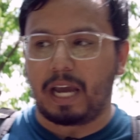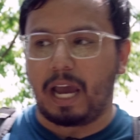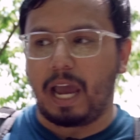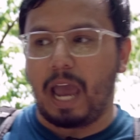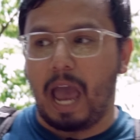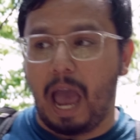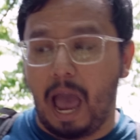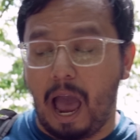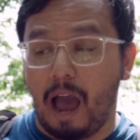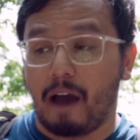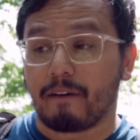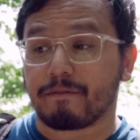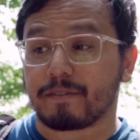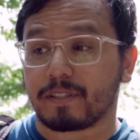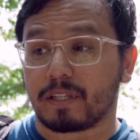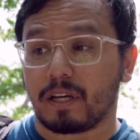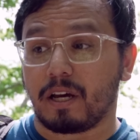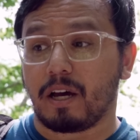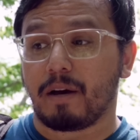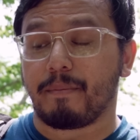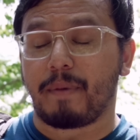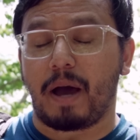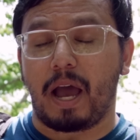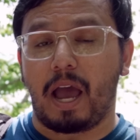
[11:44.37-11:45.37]
I have
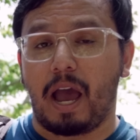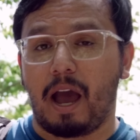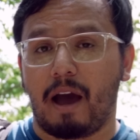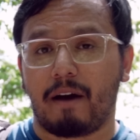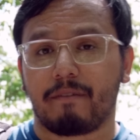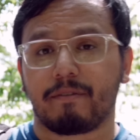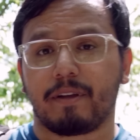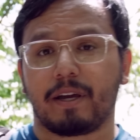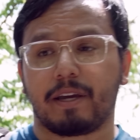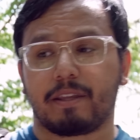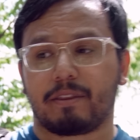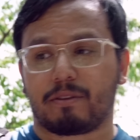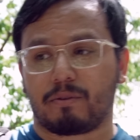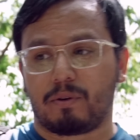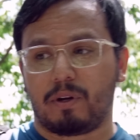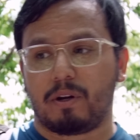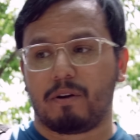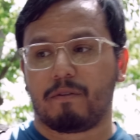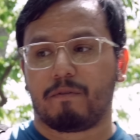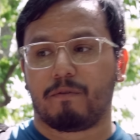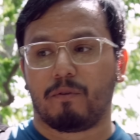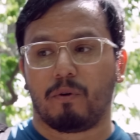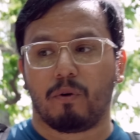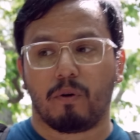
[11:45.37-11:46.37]
like 3
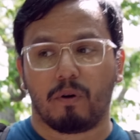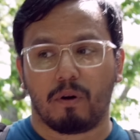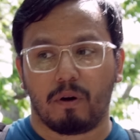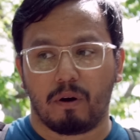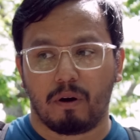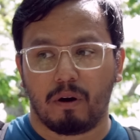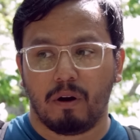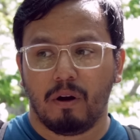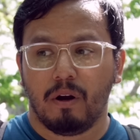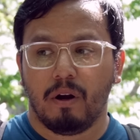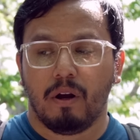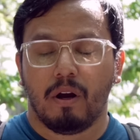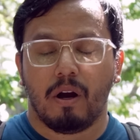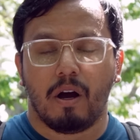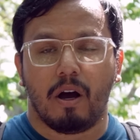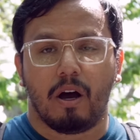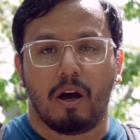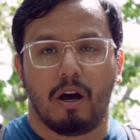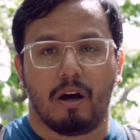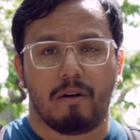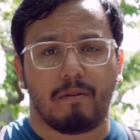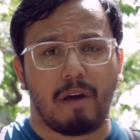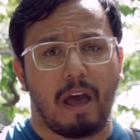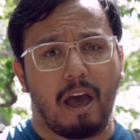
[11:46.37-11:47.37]
or 4
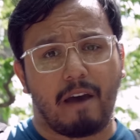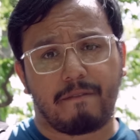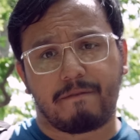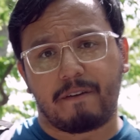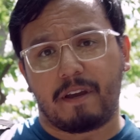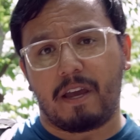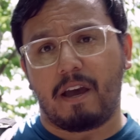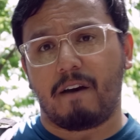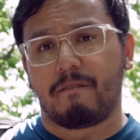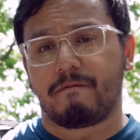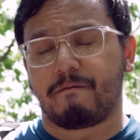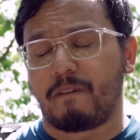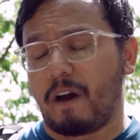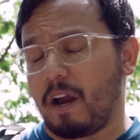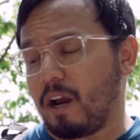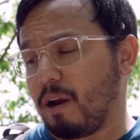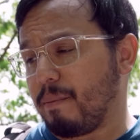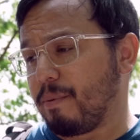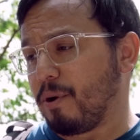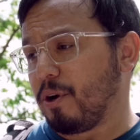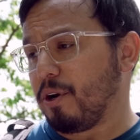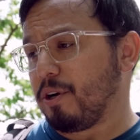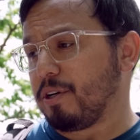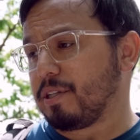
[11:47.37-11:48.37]
FAF
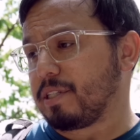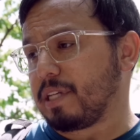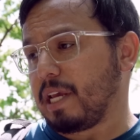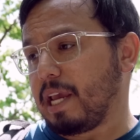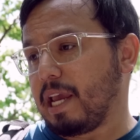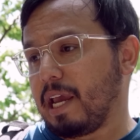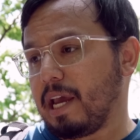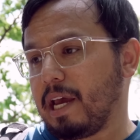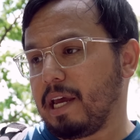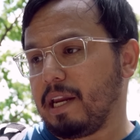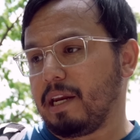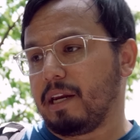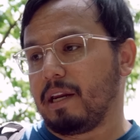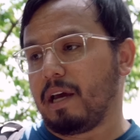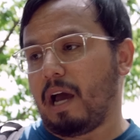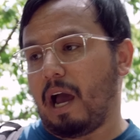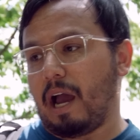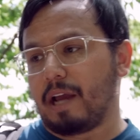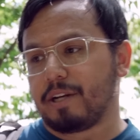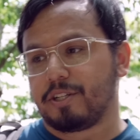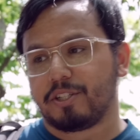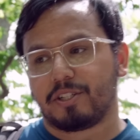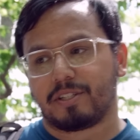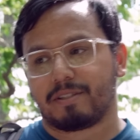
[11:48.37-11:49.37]
Firebirds, and
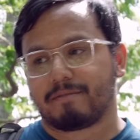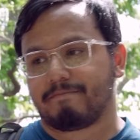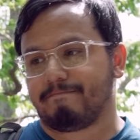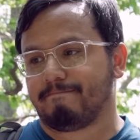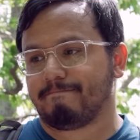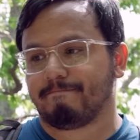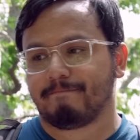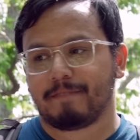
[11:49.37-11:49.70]
I just,